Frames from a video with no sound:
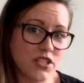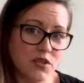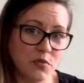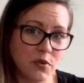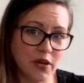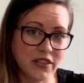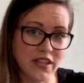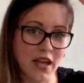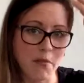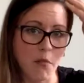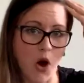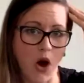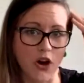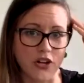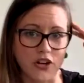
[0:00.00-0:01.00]
to put them
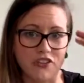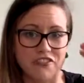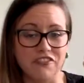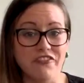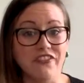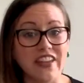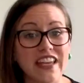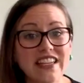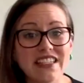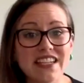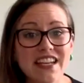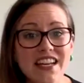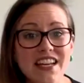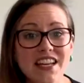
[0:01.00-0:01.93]
on your feet